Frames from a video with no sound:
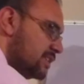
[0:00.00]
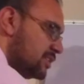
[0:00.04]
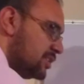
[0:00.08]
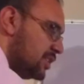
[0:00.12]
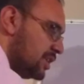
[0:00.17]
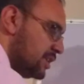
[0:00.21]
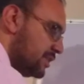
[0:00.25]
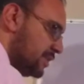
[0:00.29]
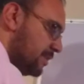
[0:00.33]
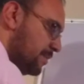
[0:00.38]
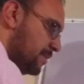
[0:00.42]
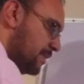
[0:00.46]
is
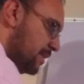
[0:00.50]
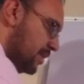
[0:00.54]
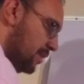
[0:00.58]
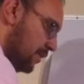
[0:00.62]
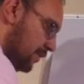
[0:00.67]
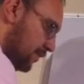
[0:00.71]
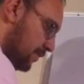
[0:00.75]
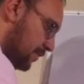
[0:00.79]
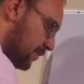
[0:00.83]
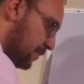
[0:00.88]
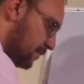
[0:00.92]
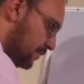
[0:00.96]
just the
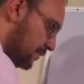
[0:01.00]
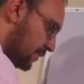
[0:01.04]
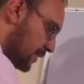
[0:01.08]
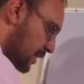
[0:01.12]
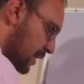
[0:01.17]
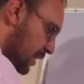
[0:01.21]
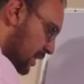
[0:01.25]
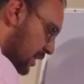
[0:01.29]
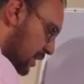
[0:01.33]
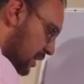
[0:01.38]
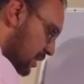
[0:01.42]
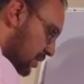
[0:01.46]
verb.
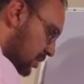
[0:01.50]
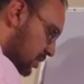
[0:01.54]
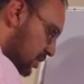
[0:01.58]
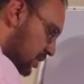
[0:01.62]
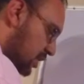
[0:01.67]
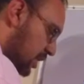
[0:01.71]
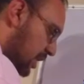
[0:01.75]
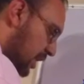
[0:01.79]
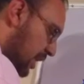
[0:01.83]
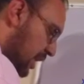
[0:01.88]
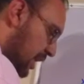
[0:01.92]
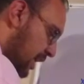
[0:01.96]

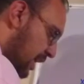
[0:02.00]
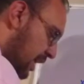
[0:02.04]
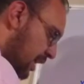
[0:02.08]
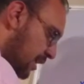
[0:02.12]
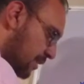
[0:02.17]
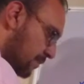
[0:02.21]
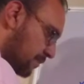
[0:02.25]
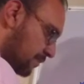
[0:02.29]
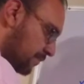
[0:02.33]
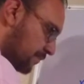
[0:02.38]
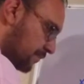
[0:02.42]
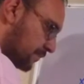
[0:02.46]

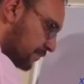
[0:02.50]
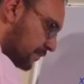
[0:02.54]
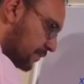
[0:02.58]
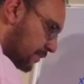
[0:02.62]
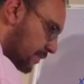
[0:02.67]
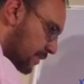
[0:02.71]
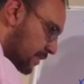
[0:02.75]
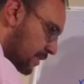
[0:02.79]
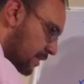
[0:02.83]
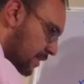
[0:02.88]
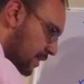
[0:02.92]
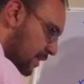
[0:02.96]
She
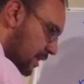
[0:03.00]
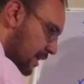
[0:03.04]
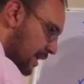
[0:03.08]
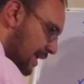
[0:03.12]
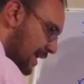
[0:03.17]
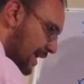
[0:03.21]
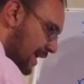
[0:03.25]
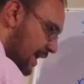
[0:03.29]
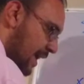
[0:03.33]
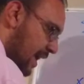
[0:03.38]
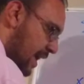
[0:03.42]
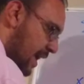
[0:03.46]

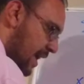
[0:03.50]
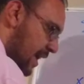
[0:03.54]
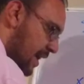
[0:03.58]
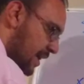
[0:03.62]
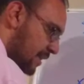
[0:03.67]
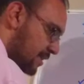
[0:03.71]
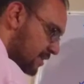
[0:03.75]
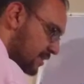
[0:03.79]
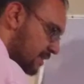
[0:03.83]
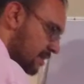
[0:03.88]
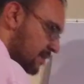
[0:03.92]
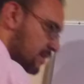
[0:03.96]

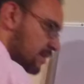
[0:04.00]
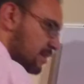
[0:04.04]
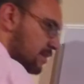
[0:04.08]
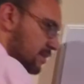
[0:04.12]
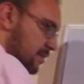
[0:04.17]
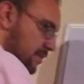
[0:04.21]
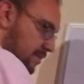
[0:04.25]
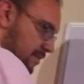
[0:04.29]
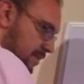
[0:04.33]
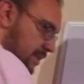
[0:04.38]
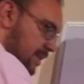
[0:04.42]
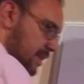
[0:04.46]
had,
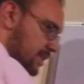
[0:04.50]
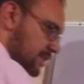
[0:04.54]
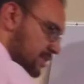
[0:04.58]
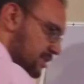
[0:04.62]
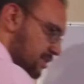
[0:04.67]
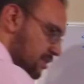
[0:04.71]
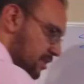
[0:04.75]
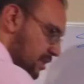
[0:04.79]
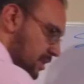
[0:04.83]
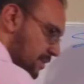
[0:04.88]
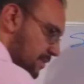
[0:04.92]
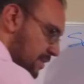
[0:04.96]

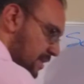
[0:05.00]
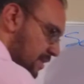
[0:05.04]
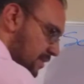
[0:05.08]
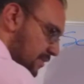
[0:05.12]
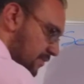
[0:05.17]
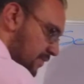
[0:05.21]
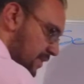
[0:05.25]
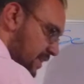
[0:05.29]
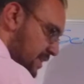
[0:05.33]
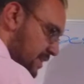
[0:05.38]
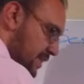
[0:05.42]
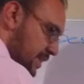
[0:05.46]
let's talk
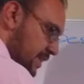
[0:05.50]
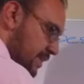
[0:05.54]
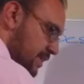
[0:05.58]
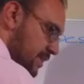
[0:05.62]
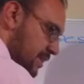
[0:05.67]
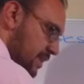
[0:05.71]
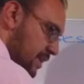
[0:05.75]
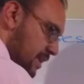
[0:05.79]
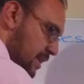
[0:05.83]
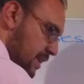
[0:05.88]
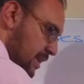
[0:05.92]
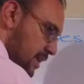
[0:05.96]
about
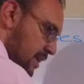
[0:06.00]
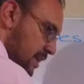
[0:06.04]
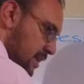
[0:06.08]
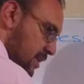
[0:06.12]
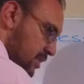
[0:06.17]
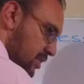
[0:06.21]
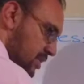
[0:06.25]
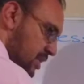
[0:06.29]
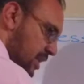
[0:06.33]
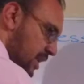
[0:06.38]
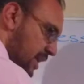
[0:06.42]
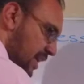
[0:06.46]
visit.
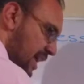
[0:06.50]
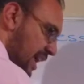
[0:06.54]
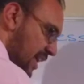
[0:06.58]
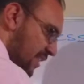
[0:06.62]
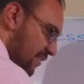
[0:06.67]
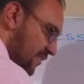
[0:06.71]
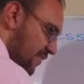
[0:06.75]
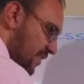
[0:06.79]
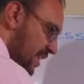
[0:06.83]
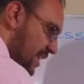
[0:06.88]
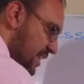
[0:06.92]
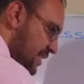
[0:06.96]
She
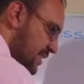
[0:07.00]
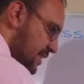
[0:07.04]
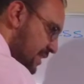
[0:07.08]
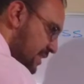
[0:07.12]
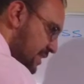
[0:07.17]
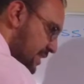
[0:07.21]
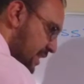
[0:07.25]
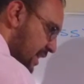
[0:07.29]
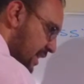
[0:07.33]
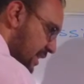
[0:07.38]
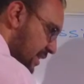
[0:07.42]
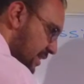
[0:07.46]
had
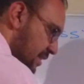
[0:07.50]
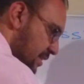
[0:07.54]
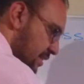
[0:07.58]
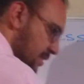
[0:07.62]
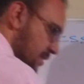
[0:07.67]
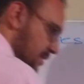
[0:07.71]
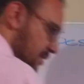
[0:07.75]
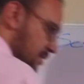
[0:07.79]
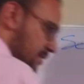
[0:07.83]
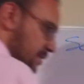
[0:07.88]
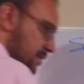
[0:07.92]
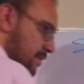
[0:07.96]
visited
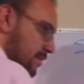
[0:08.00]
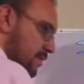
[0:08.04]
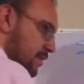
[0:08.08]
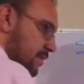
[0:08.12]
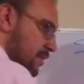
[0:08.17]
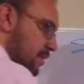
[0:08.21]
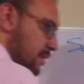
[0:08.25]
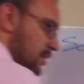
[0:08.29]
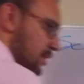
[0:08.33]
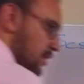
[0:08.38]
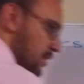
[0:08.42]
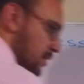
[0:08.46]

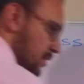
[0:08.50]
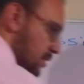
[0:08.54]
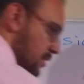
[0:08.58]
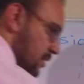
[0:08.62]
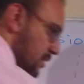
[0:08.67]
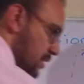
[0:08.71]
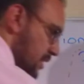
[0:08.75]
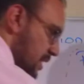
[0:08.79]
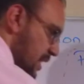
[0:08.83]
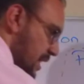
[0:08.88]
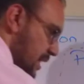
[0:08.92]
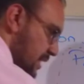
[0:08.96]

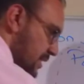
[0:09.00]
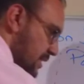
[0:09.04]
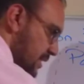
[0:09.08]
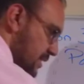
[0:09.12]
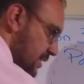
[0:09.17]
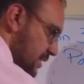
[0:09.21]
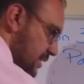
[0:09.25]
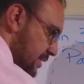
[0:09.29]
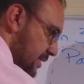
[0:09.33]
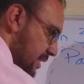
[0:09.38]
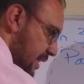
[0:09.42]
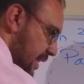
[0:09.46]

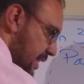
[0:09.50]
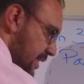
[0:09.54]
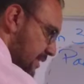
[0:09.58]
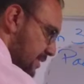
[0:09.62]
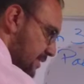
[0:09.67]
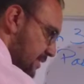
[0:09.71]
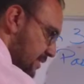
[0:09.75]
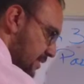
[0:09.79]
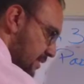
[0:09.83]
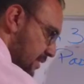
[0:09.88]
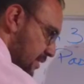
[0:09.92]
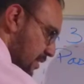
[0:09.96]
United
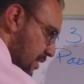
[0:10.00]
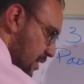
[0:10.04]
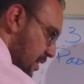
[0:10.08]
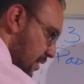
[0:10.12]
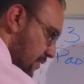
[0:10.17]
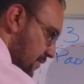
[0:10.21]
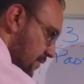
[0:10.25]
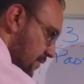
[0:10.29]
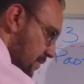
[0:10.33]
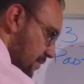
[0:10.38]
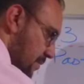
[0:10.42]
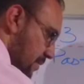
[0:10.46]
States
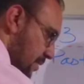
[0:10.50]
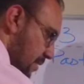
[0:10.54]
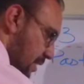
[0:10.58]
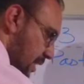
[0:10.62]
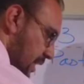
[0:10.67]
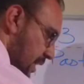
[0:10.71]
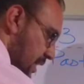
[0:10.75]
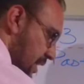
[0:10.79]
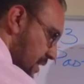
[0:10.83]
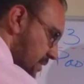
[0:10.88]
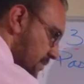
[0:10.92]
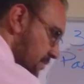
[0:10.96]
of
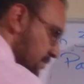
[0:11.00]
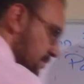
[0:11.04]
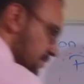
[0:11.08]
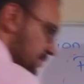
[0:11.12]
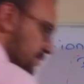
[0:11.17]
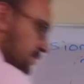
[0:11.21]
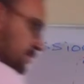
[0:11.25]
America.